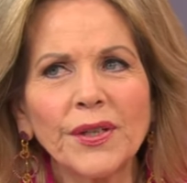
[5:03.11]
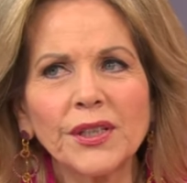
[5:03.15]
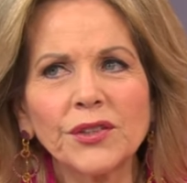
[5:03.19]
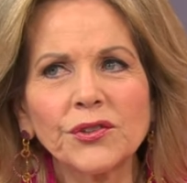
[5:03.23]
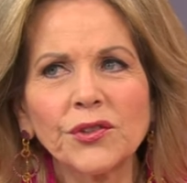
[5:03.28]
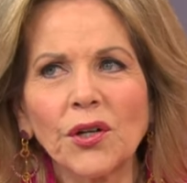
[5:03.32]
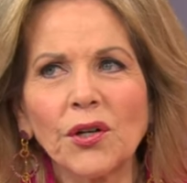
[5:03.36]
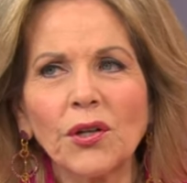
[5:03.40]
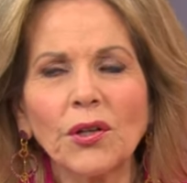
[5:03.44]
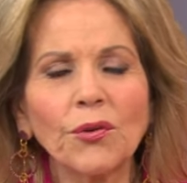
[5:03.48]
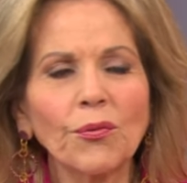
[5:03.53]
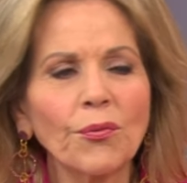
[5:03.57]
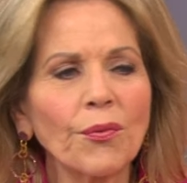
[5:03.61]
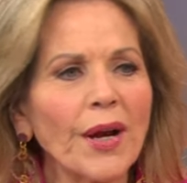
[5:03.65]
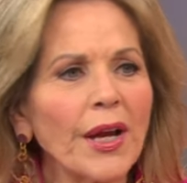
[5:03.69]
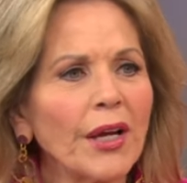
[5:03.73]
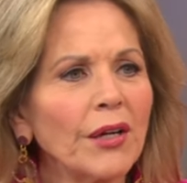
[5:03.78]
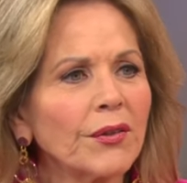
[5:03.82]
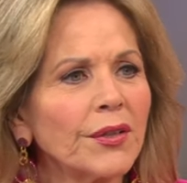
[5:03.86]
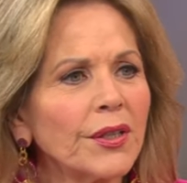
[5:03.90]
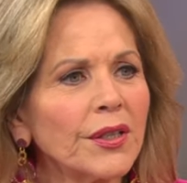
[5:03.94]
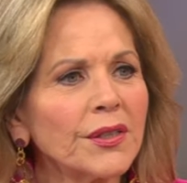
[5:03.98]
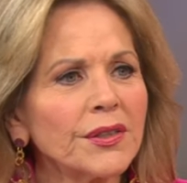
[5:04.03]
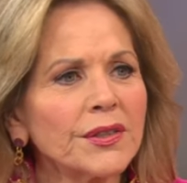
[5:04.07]
It's all
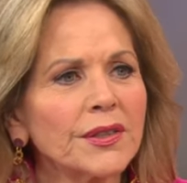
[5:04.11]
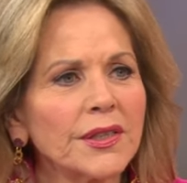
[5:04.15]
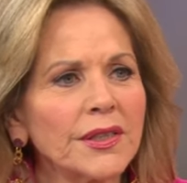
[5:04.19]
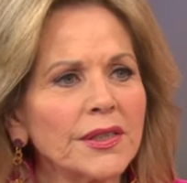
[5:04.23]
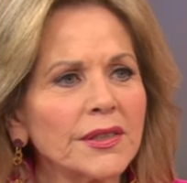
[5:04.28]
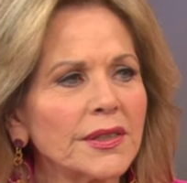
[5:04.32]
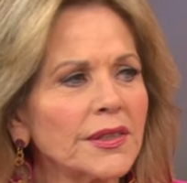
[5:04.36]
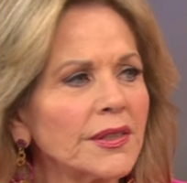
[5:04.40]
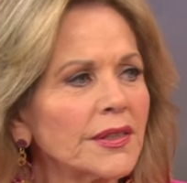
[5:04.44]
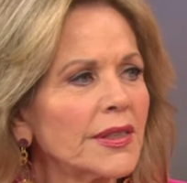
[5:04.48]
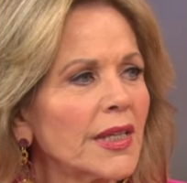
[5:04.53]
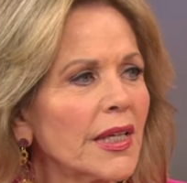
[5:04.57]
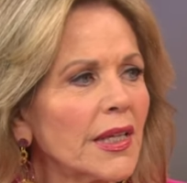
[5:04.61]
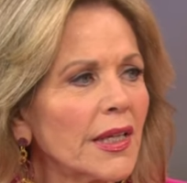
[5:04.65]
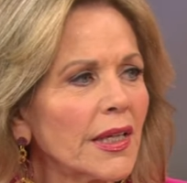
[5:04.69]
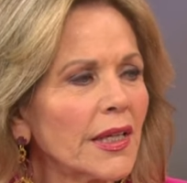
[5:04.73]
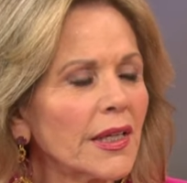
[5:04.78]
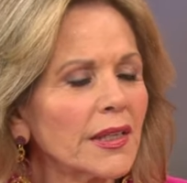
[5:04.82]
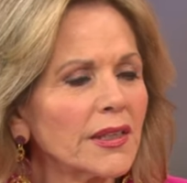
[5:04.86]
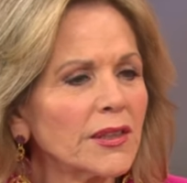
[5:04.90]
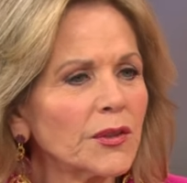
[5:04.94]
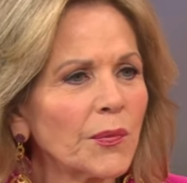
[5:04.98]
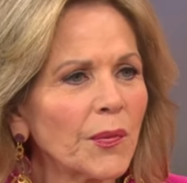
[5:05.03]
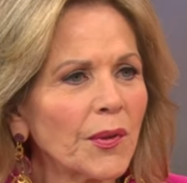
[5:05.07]
around us. These aesthetic
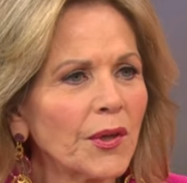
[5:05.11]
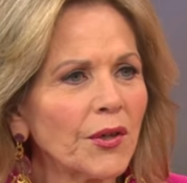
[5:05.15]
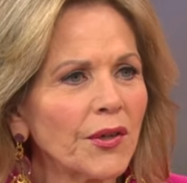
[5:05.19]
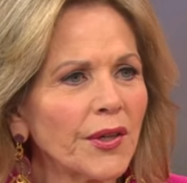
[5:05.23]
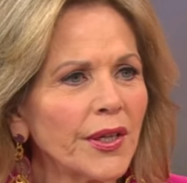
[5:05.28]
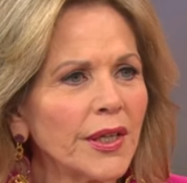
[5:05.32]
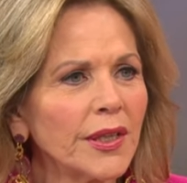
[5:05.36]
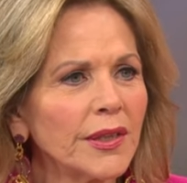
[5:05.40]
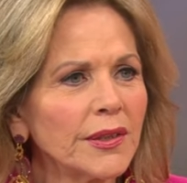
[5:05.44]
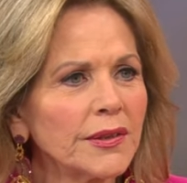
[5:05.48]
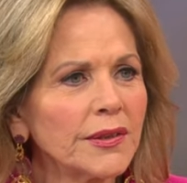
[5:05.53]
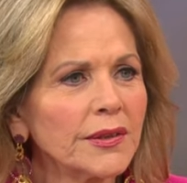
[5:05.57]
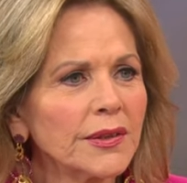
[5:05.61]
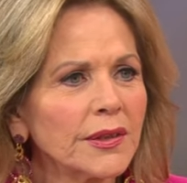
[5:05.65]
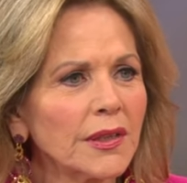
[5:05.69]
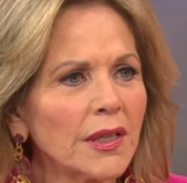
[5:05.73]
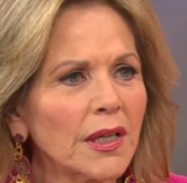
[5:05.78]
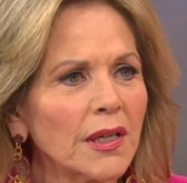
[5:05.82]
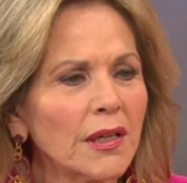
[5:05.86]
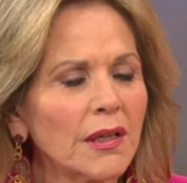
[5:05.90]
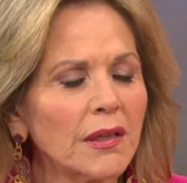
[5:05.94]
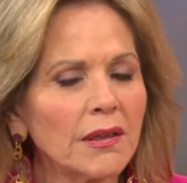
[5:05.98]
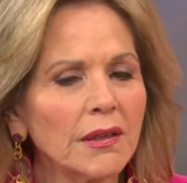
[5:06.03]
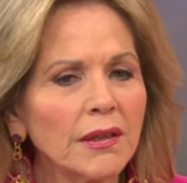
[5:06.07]
experience.
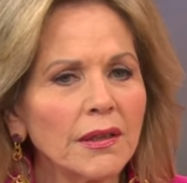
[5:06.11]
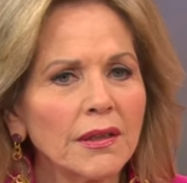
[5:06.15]
Renee, uh,